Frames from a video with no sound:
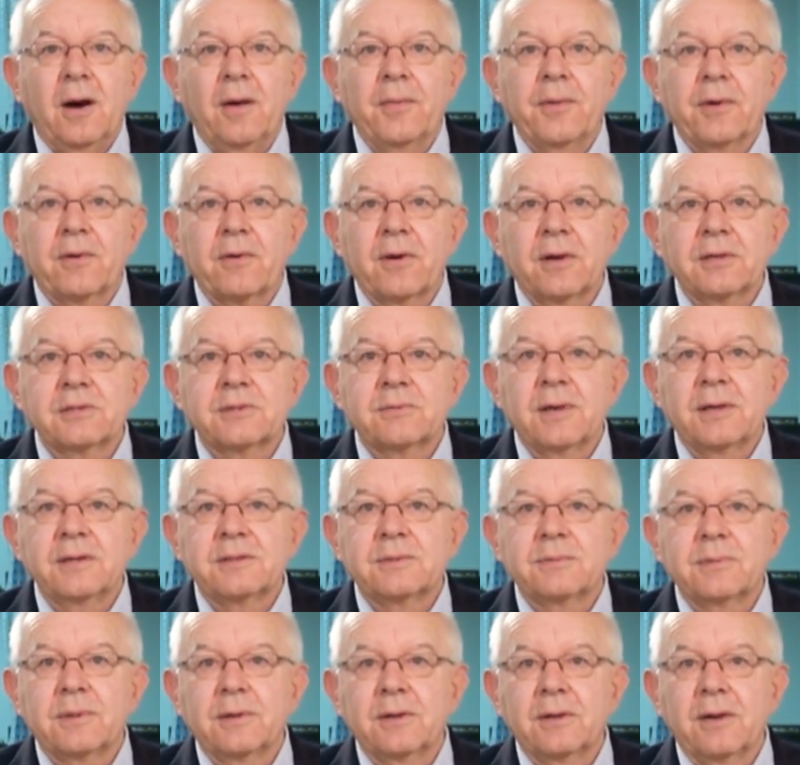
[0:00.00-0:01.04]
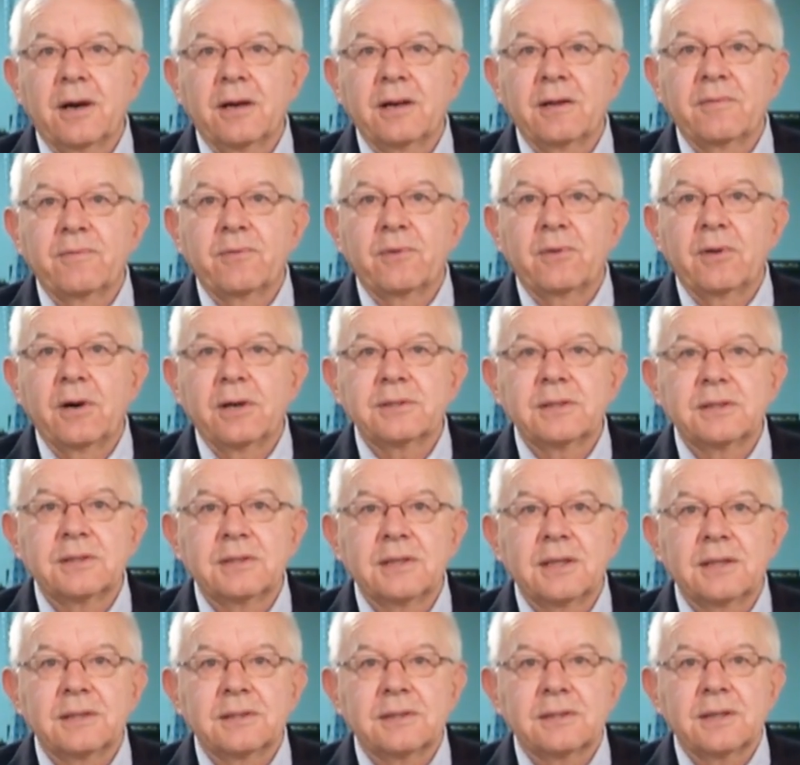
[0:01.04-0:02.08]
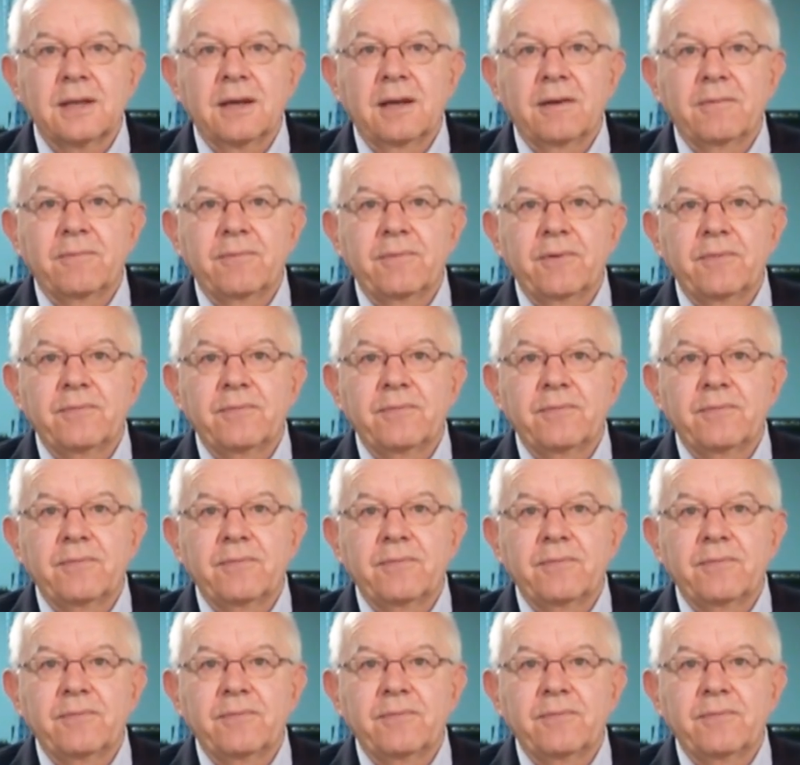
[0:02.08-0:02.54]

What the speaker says: On the cross rates, we're at 94 Aussie cents and